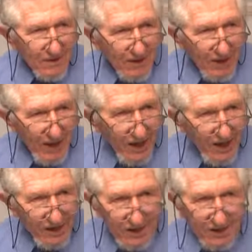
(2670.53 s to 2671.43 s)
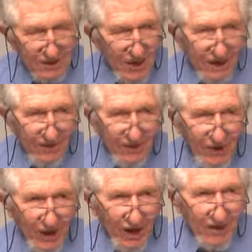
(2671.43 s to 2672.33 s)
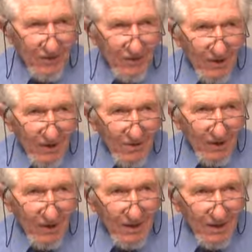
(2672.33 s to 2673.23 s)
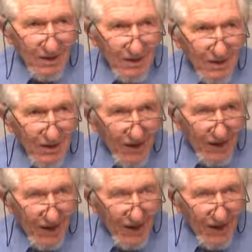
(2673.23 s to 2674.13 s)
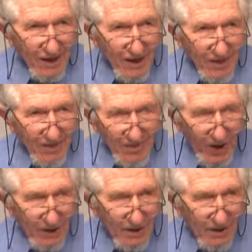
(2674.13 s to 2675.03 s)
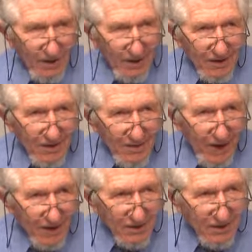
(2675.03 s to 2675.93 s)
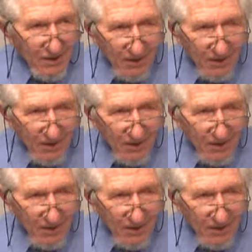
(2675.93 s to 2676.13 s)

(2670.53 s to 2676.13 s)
Okay? This is 1948 I'm talking about. Okay? But